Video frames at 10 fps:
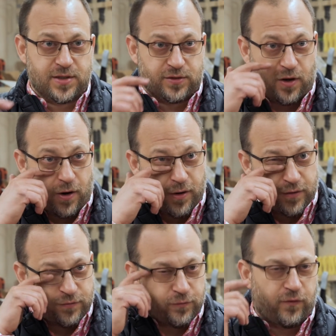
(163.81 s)
because art
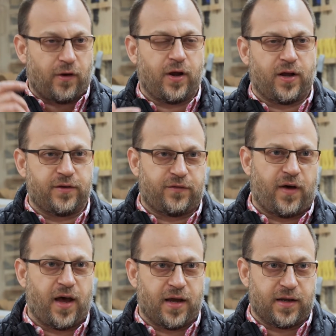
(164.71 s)
is very
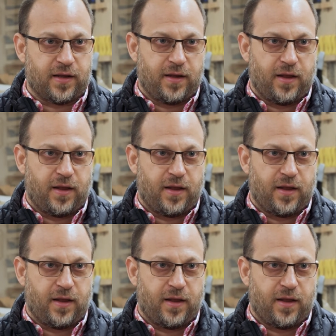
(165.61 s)
undefined.